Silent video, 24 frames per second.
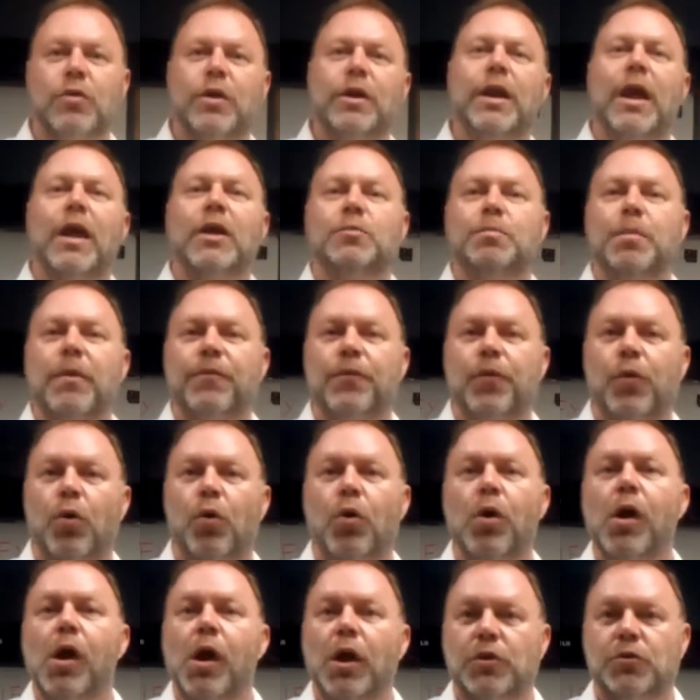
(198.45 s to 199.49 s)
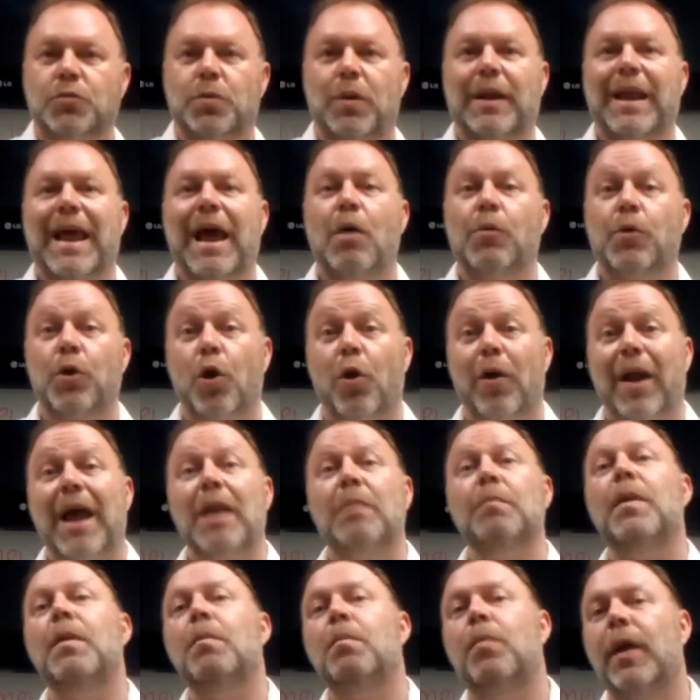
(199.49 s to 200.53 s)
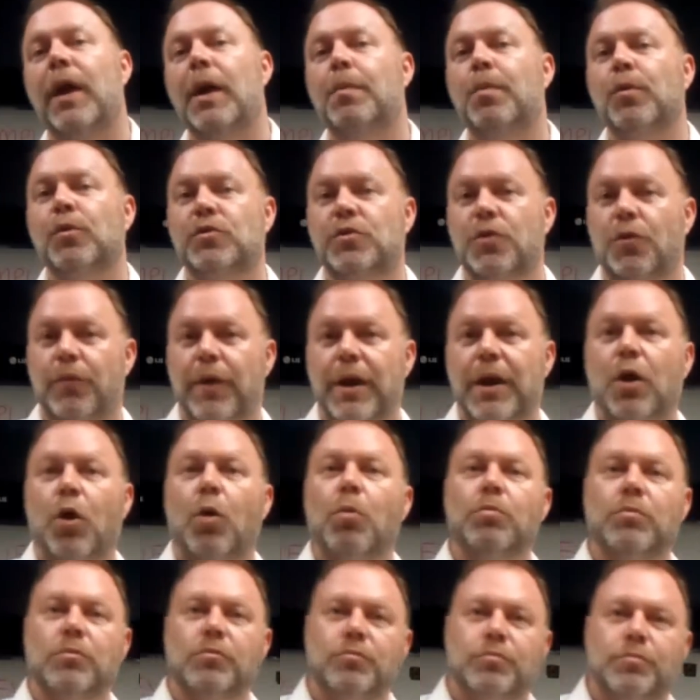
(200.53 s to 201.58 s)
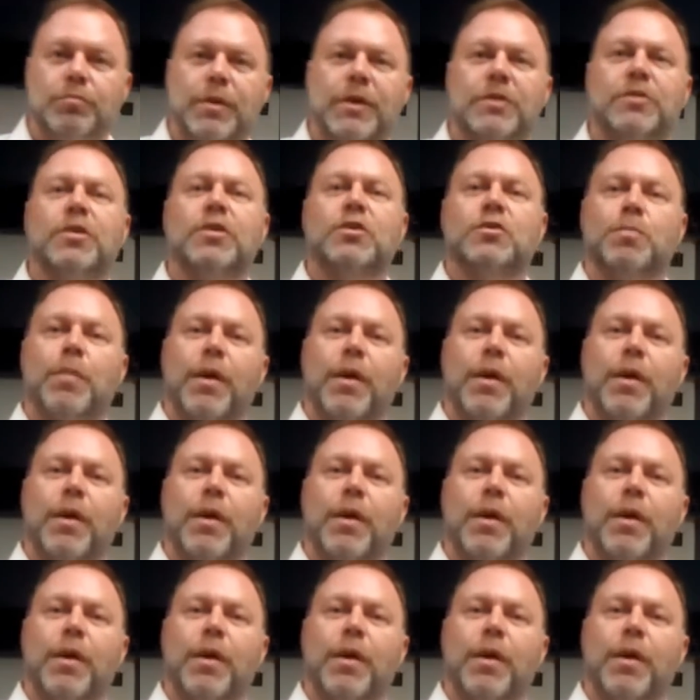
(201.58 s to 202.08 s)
3 days before to allow your admin people to ring up Mr.